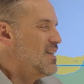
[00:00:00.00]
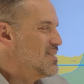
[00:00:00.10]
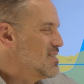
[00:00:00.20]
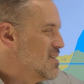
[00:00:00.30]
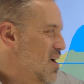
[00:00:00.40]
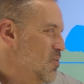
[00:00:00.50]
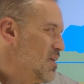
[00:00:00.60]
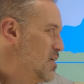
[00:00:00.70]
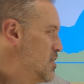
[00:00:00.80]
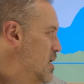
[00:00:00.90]
This is not
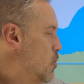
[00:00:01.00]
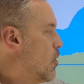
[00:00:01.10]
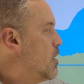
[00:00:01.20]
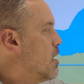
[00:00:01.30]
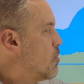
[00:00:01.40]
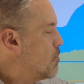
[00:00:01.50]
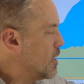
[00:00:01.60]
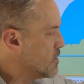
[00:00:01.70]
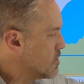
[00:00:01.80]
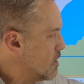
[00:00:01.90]
really a January number,
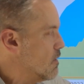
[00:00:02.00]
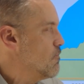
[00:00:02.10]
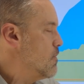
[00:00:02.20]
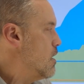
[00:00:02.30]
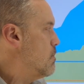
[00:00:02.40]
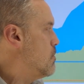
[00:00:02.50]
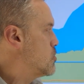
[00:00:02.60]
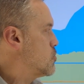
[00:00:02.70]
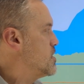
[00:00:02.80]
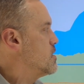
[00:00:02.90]
but it's the
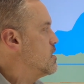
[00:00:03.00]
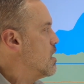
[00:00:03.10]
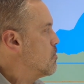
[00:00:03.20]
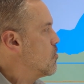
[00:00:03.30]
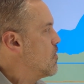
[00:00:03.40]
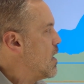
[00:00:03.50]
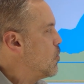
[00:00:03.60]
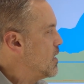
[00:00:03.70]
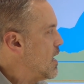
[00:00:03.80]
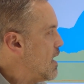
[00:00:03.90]
most recent number
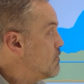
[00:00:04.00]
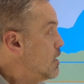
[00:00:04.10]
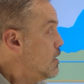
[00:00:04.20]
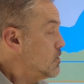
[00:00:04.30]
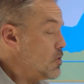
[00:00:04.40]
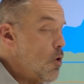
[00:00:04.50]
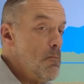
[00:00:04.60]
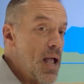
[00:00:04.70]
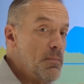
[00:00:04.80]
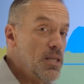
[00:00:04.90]
that we have. So
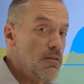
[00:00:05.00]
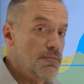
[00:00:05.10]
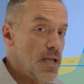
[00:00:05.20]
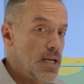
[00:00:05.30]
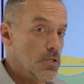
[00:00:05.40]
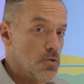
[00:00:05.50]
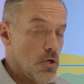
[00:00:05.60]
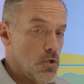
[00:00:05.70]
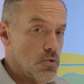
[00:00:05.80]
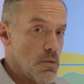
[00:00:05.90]
maybe the Fed is
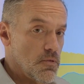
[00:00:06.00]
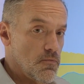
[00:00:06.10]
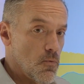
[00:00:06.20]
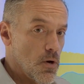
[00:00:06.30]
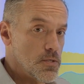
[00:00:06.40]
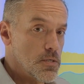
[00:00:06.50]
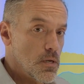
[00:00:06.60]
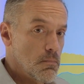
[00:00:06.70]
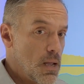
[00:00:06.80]
going to do something for us.